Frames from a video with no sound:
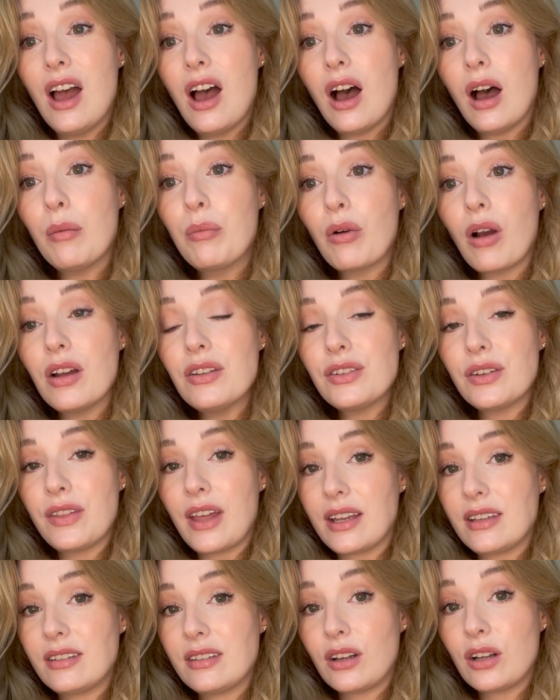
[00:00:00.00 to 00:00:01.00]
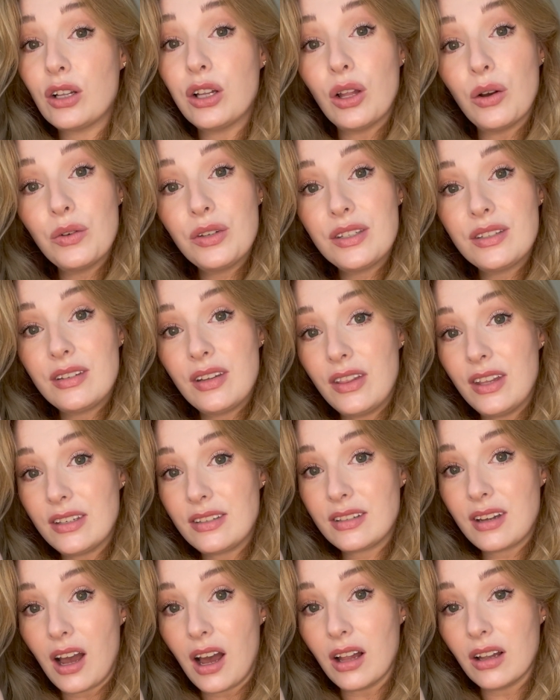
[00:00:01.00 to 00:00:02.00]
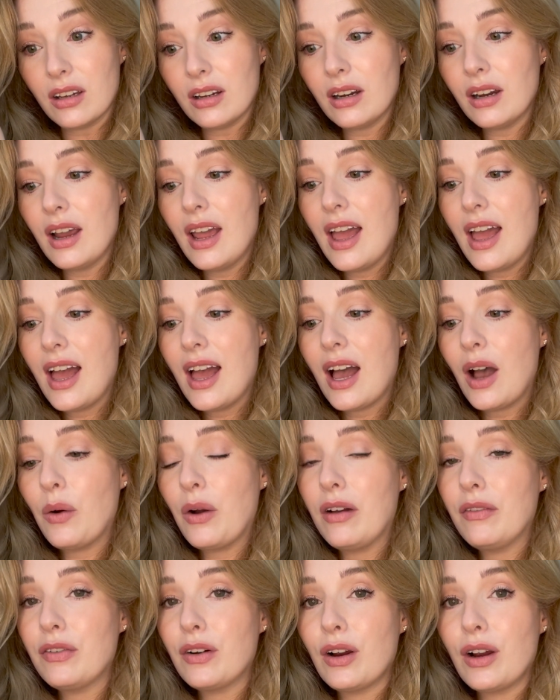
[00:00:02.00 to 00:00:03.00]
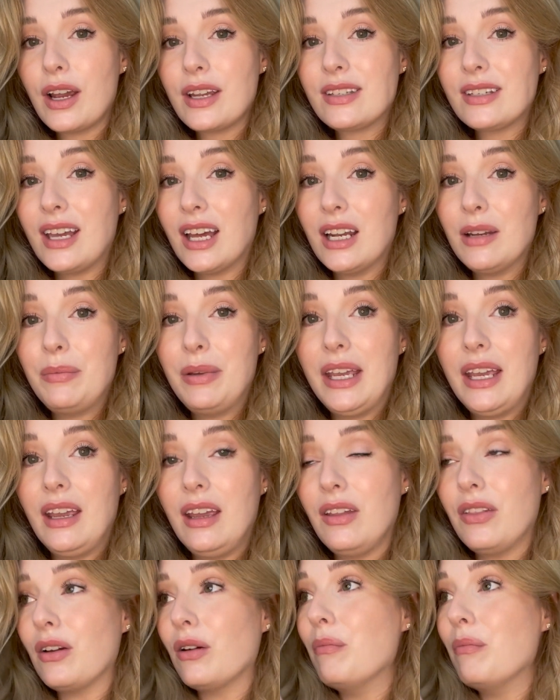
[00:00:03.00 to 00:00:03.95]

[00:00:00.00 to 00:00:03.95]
a bronzer that's close to this color, however, it's gonna be either